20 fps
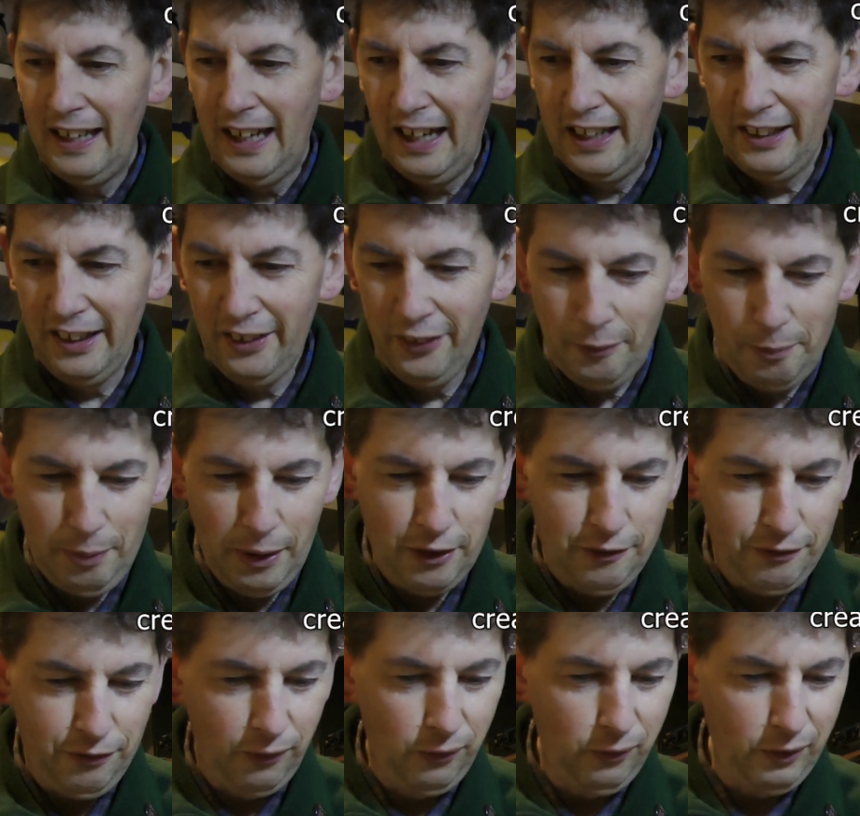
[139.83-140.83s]
And the other
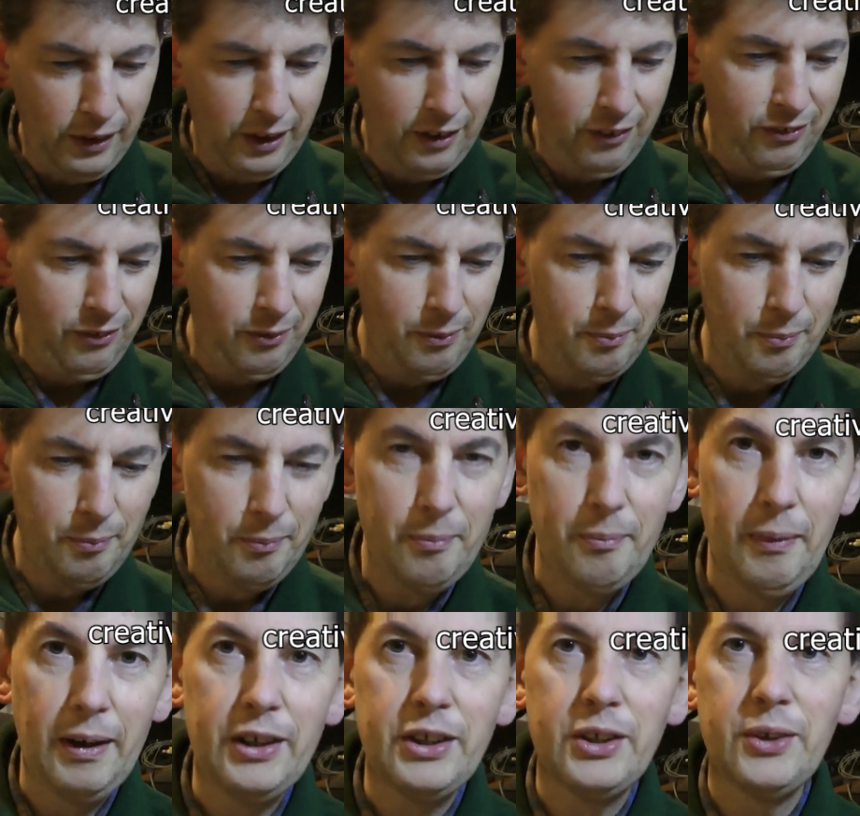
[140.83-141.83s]
pitfall is
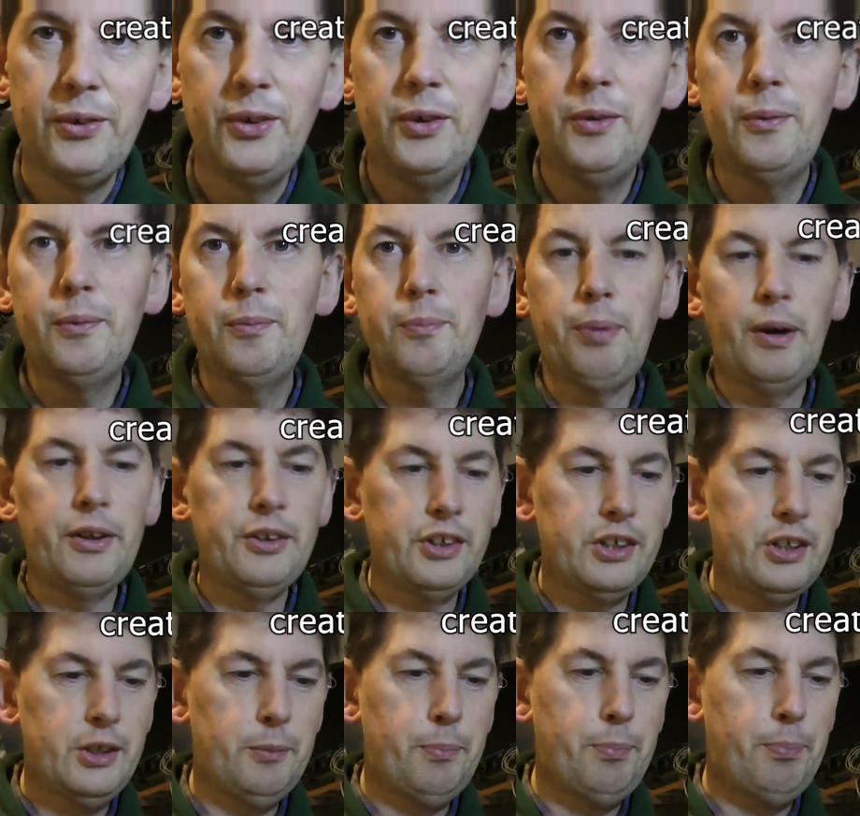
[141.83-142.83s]
make sure you
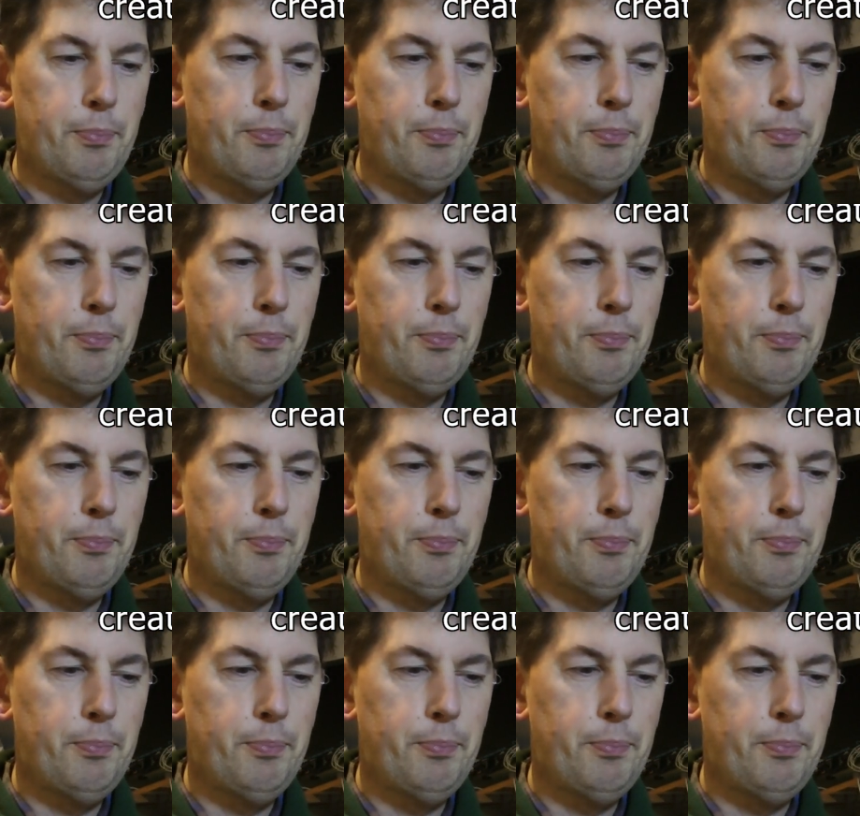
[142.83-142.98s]
punch the